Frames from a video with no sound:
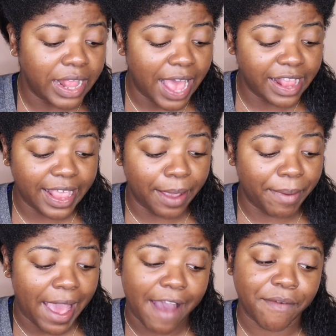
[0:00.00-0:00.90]
and that thing
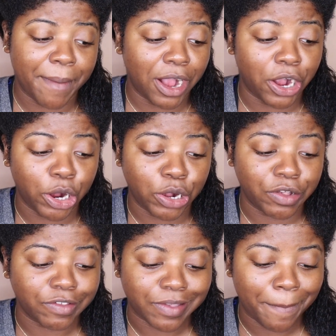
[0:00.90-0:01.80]
be having my
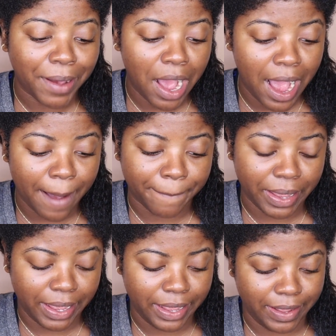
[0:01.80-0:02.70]
curls
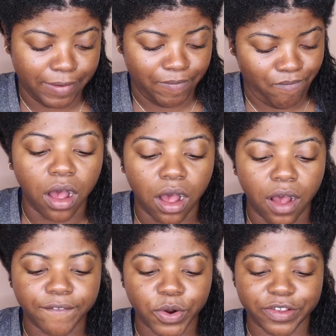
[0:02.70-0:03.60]
popping.
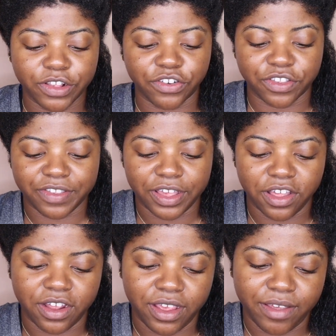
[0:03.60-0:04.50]
Oh, of course there's the seal
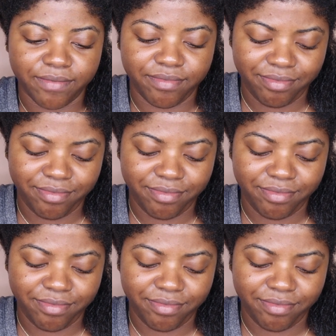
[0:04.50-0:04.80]
on it.